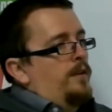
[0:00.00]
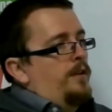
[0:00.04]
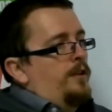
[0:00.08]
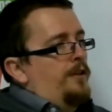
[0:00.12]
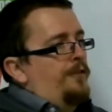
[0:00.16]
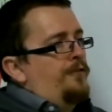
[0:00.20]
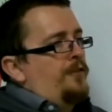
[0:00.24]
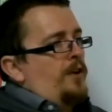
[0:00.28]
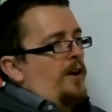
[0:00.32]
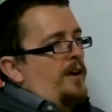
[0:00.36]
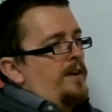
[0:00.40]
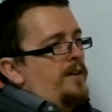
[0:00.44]

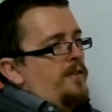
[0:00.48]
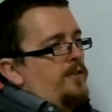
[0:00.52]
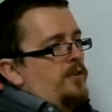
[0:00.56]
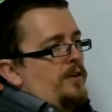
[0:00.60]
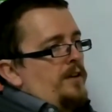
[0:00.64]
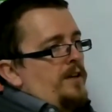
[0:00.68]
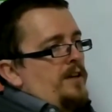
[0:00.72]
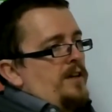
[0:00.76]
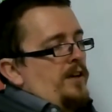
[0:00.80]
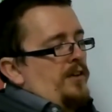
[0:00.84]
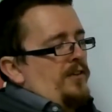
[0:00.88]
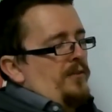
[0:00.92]
you've kind of got
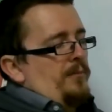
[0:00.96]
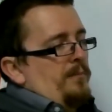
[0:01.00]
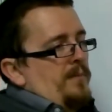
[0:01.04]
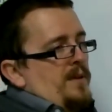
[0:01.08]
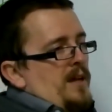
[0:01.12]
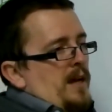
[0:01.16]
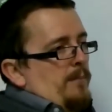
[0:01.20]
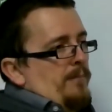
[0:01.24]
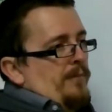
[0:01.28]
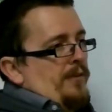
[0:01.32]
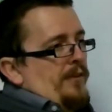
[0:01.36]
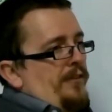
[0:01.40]
to
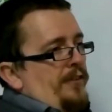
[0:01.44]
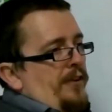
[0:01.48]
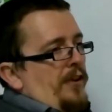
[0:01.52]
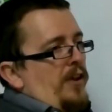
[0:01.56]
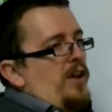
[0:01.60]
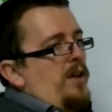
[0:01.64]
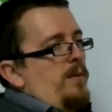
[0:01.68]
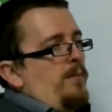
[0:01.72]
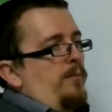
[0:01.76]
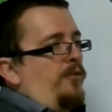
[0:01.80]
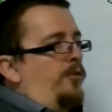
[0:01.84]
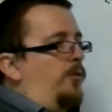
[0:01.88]
come to
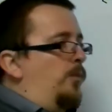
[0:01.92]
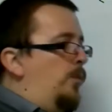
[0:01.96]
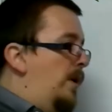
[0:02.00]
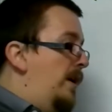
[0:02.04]
terms